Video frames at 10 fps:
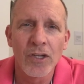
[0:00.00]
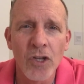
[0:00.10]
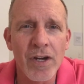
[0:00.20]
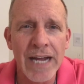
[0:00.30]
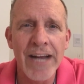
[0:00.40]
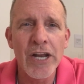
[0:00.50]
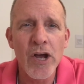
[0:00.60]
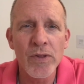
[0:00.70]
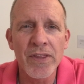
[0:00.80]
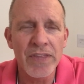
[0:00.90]
Look, I
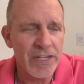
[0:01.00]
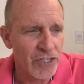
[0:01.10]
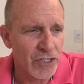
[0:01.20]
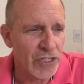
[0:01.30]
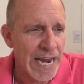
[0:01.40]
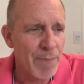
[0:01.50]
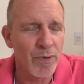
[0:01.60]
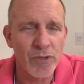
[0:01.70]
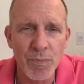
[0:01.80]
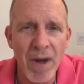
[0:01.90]
know that these
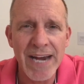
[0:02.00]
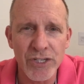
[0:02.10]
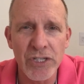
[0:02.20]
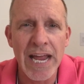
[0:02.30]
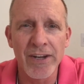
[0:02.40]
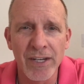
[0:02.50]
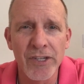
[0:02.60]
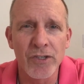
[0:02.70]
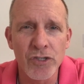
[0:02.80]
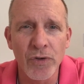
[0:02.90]
examples might sound a
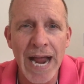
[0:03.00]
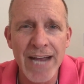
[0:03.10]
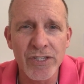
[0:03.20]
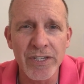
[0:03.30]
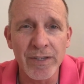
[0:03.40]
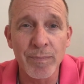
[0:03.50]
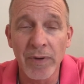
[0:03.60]
little drastic.